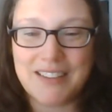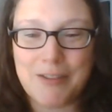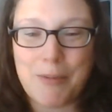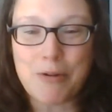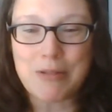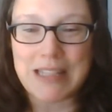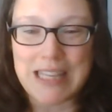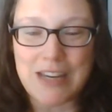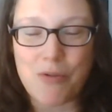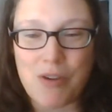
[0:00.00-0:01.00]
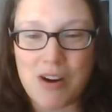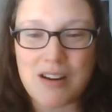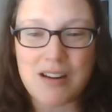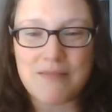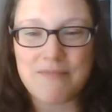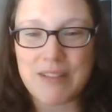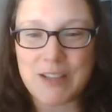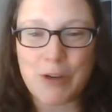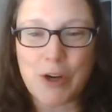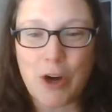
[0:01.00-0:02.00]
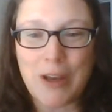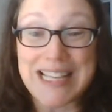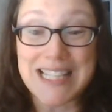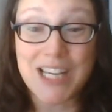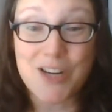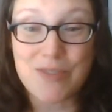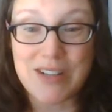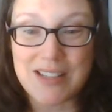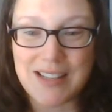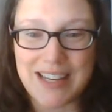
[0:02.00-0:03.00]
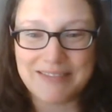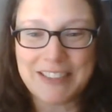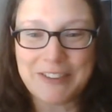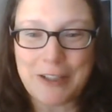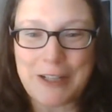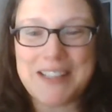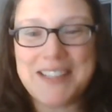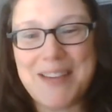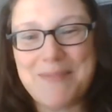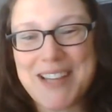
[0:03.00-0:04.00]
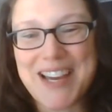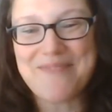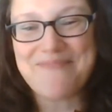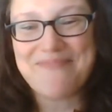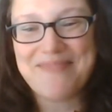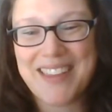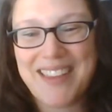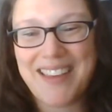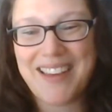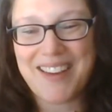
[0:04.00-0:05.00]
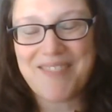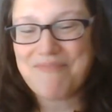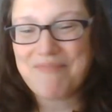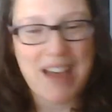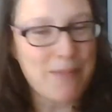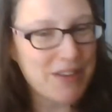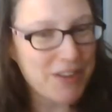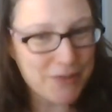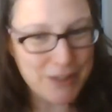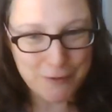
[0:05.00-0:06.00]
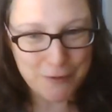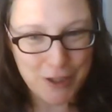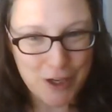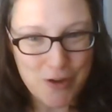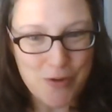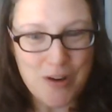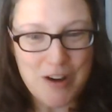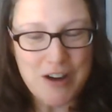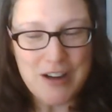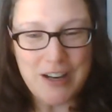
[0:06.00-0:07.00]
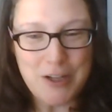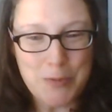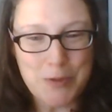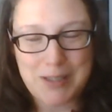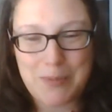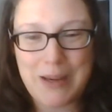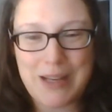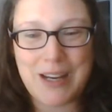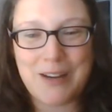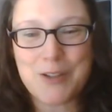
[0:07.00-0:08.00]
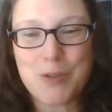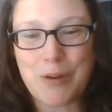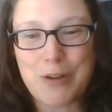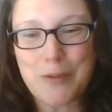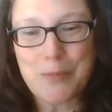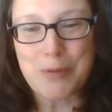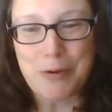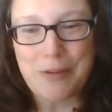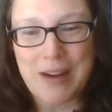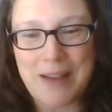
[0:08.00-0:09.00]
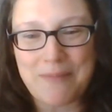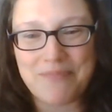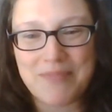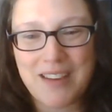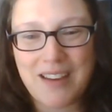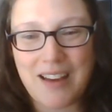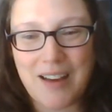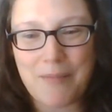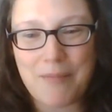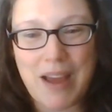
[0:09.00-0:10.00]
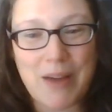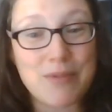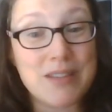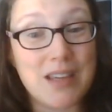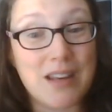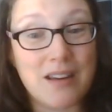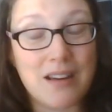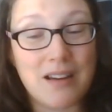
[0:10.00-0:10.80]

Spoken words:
remotely or as we call it, asynchronously, not at the same time. I'm thrilled for you that you're participating in this wonderful program. I was in